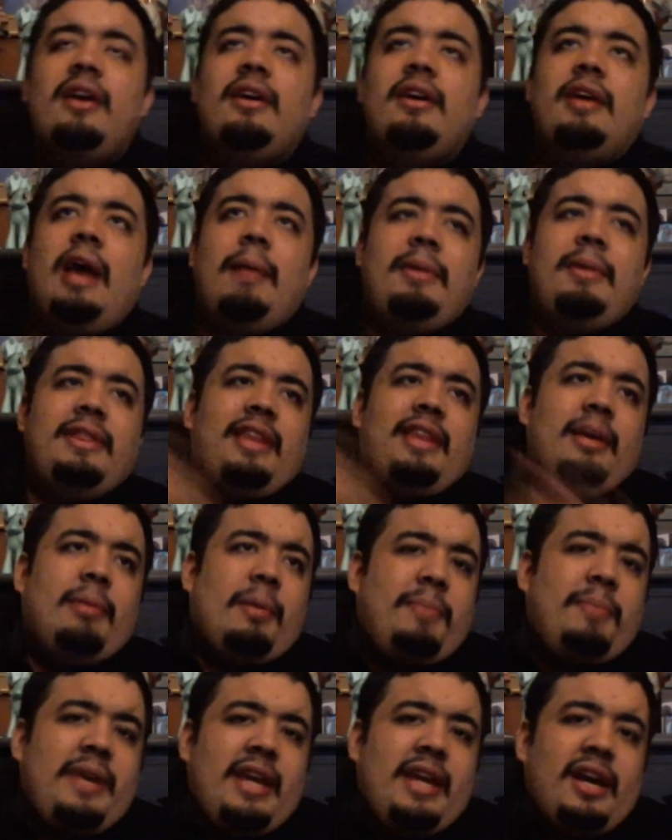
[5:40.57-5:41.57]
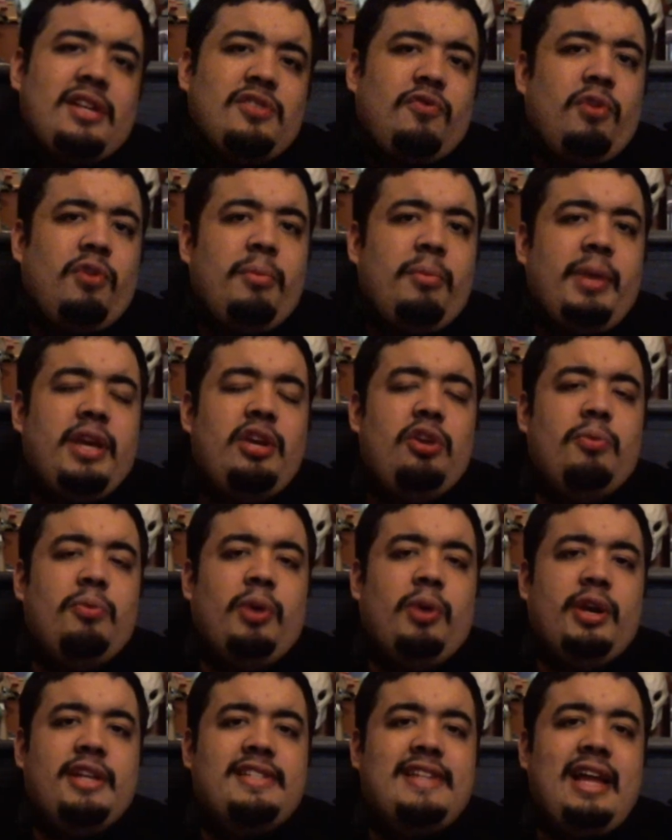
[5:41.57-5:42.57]
I mean, think about it. Because of what my cutie
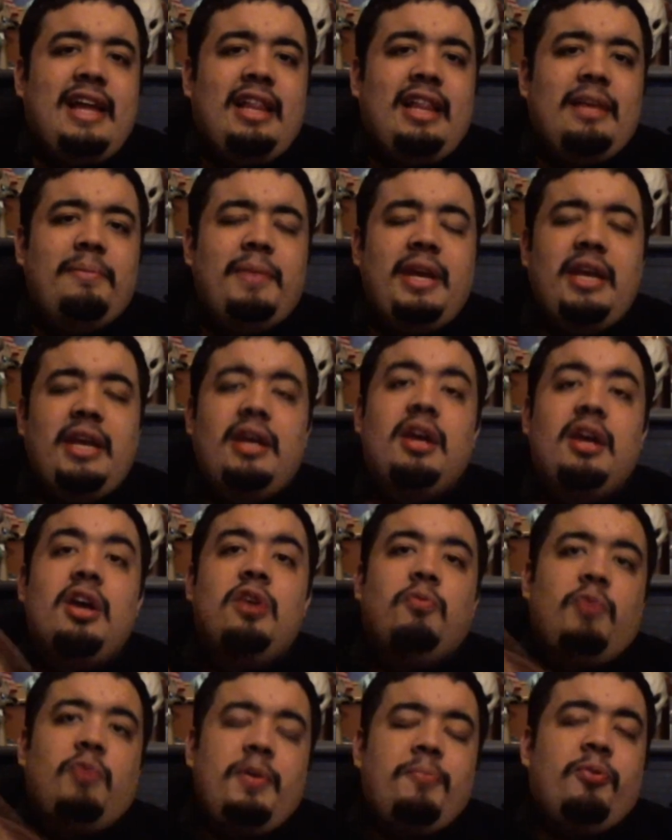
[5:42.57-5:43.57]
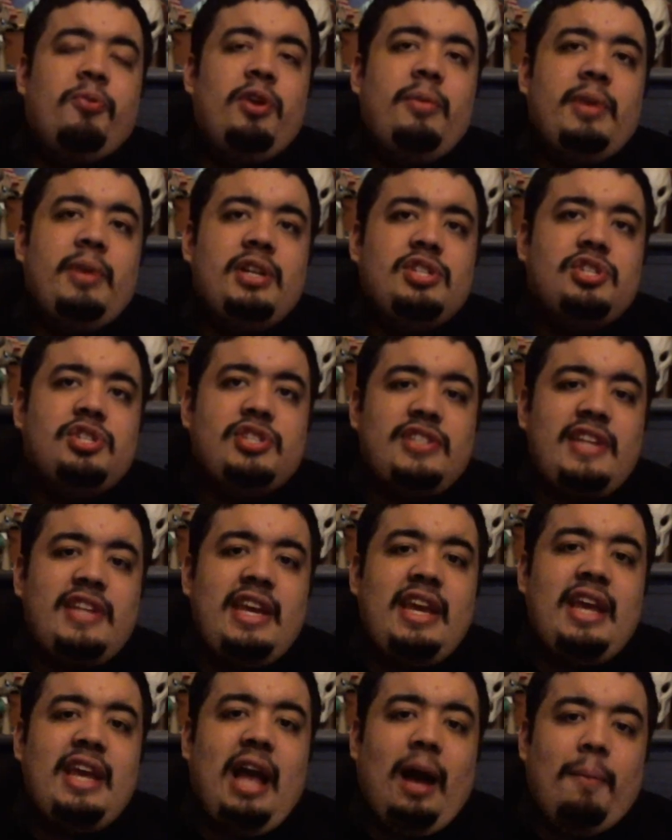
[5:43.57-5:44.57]
mark is telling me, we pretty much
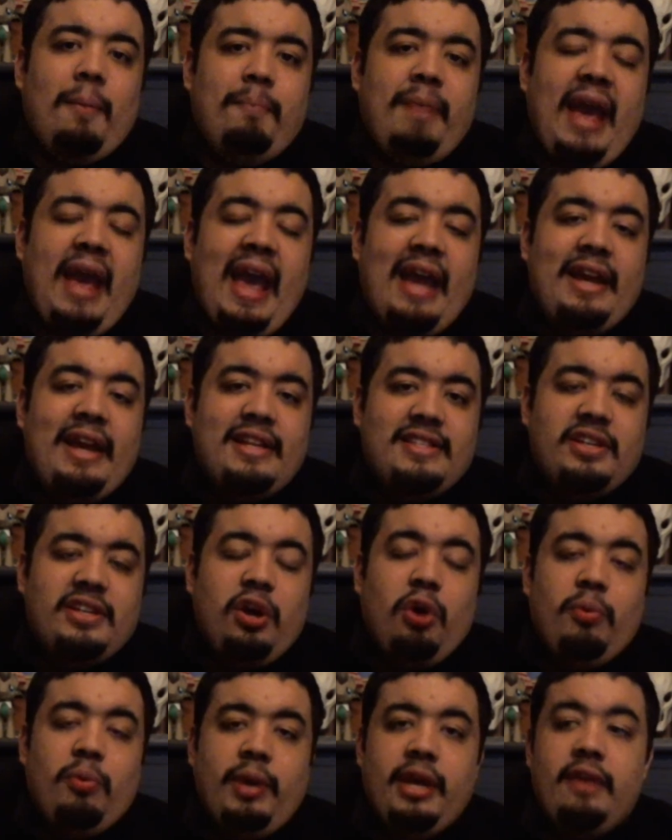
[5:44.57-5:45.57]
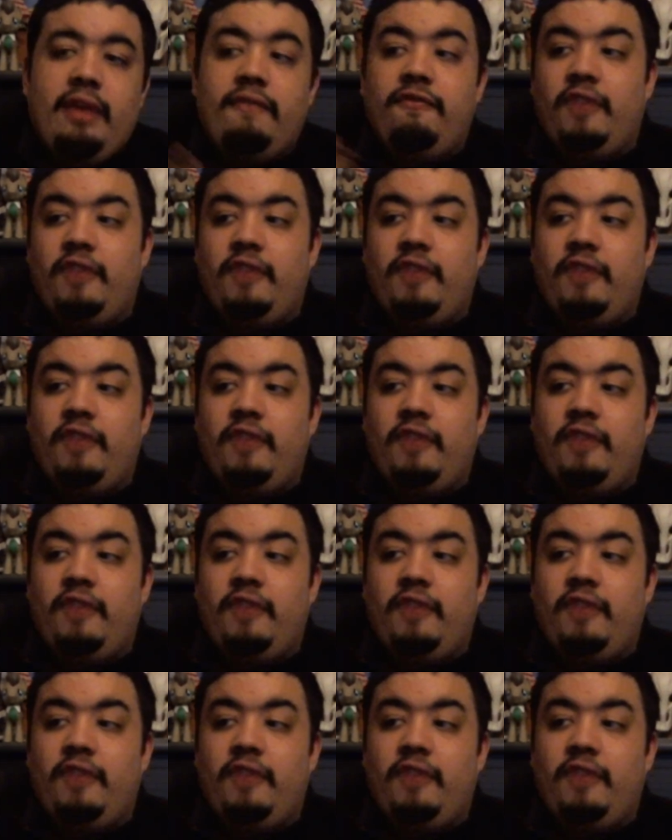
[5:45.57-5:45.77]
see how bad it's going.